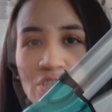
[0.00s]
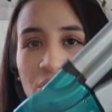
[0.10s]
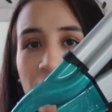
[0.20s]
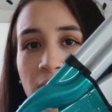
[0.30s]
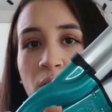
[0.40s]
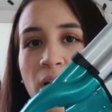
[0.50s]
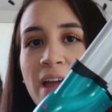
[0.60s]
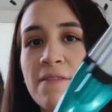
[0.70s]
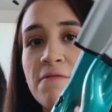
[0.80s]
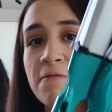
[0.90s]
actually gonna go
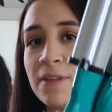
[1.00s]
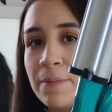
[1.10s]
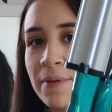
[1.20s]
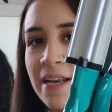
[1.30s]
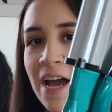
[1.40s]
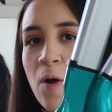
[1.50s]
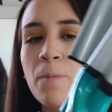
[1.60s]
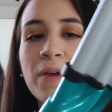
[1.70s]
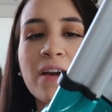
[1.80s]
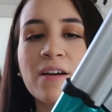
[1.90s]
ahead and flip it now
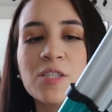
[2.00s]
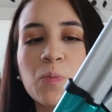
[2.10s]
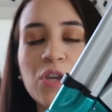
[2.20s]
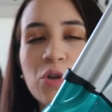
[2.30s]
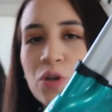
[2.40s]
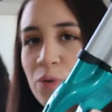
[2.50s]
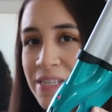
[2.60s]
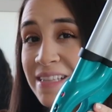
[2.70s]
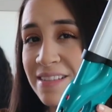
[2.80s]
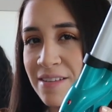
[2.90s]
because when you use
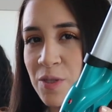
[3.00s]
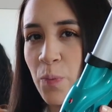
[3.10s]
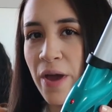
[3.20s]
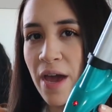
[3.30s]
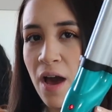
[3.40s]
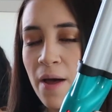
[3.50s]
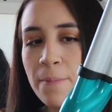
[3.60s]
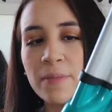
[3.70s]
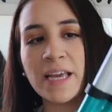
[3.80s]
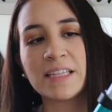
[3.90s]
it this way
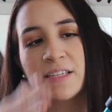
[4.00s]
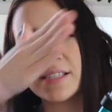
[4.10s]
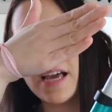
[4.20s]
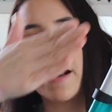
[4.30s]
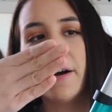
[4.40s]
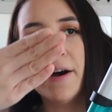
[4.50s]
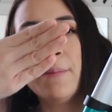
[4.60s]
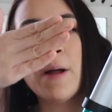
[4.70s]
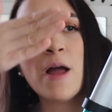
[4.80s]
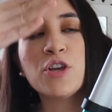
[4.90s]
up, like this side
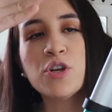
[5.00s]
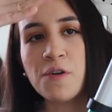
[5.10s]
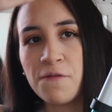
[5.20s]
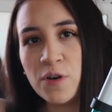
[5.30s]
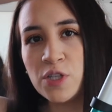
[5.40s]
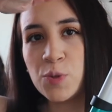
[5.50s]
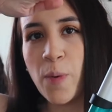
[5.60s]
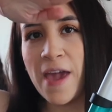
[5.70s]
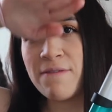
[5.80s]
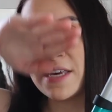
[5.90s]
up, your first
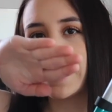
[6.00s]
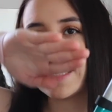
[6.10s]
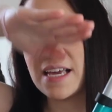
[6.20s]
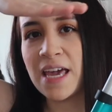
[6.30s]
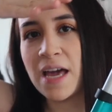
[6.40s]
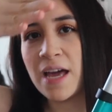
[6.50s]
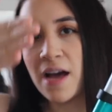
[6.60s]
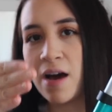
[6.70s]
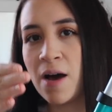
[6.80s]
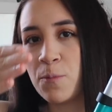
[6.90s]
wave is like
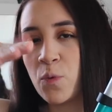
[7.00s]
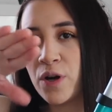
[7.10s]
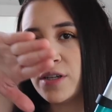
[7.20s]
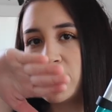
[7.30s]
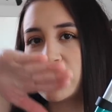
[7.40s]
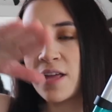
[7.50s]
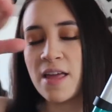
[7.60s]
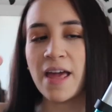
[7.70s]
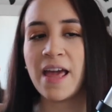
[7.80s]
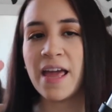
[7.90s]
upwards.
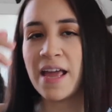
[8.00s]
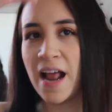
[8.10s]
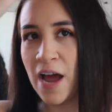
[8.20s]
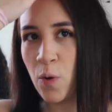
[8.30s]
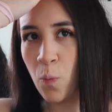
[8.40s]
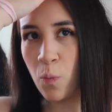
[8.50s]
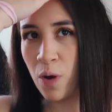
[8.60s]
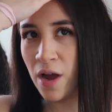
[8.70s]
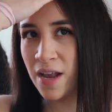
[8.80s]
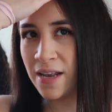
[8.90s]
And I don't
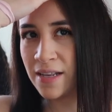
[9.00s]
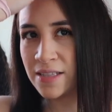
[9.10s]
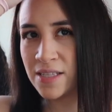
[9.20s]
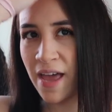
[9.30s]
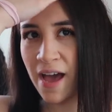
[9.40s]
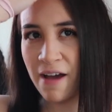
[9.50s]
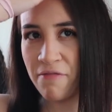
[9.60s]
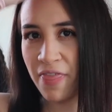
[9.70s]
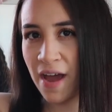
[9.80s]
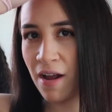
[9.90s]
want to
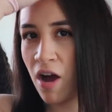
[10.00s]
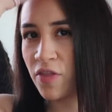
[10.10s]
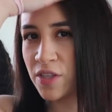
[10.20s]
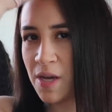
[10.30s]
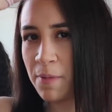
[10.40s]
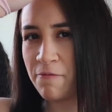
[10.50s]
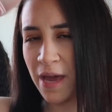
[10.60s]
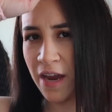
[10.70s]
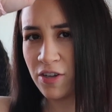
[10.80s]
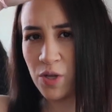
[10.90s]
have that on the top of
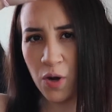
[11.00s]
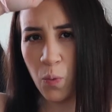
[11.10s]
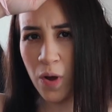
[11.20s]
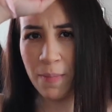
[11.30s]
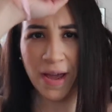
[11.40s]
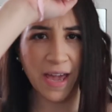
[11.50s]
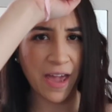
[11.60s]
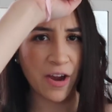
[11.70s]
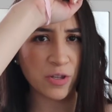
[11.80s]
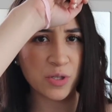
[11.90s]
my hair. So I don't want my
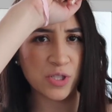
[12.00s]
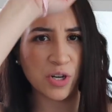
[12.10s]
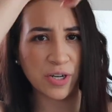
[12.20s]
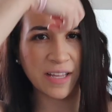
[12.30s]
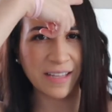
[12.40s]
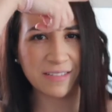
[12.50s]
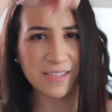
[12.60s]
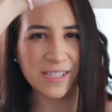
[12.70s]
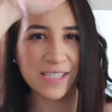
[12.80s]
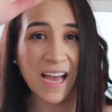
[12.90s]
hair to start like
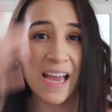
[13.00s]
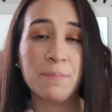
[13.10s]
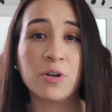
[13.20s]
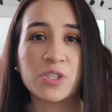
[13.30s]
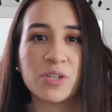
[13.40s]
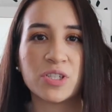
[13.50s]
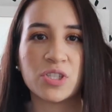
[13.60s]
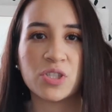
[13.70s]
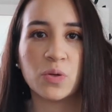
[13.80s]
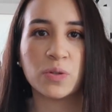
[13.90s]
this because I personally
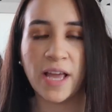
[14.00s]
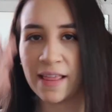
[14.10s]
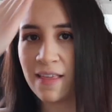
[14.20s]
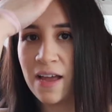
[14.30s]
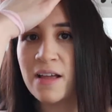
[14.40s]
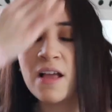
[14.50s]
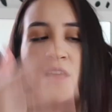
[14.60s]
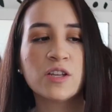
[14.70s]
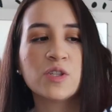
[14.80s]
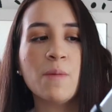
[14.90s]
just don't like that.
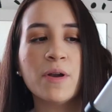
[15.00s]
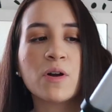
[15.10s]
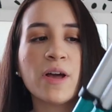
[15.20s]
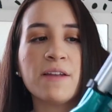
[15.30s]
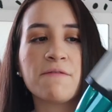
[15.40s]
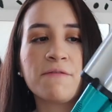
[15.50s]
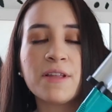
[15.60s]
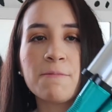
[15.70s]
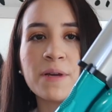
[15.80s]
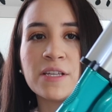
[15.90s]
So I'm gonna go ahead and
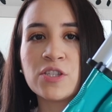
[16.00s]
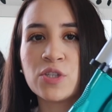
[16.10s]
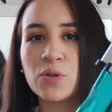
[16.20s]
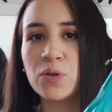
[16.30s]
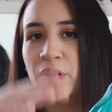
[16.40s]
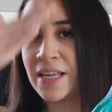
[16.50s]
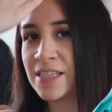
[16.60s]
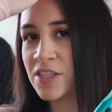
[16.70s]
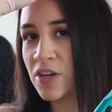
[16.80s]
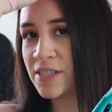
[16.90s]
flip it so
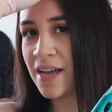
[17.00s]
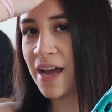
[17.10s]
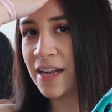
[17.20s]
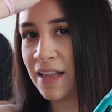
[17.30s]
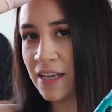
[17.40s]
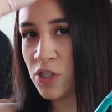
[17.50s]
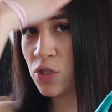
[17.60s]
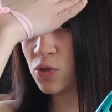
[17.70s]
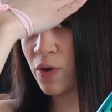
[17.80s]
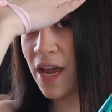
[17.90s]
it starts kind of like
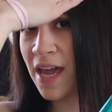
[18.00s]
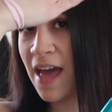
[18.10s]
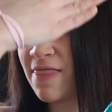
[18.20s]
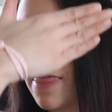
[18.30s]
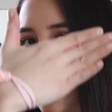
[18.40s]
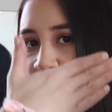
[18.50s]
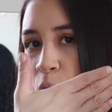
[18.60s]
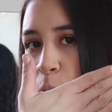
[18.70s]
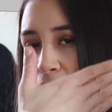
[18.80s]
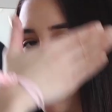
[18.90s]
straight and then
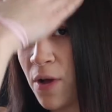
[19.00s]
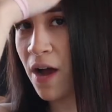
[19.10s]
the wave